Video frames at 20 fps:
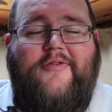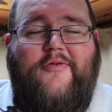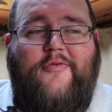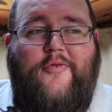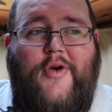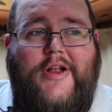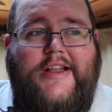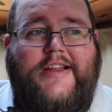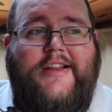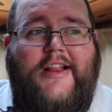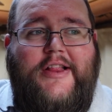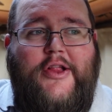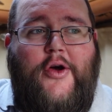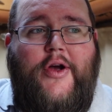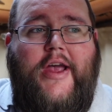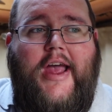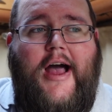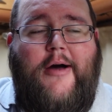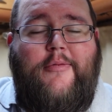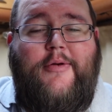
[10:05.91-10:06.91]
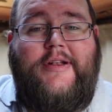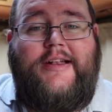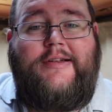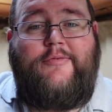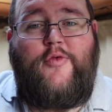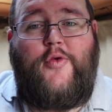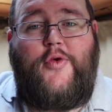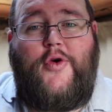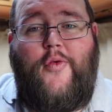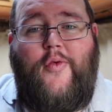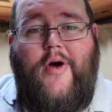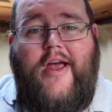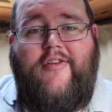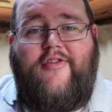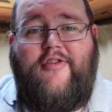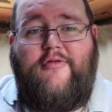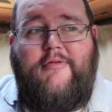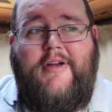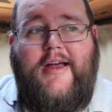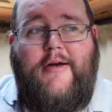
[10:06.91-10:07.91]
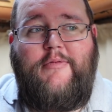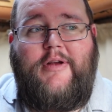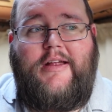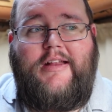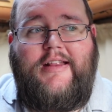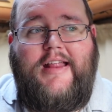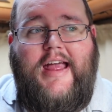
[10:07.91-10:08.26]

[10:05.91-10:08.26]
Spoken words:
when I lock it up and walk away from it, I mean,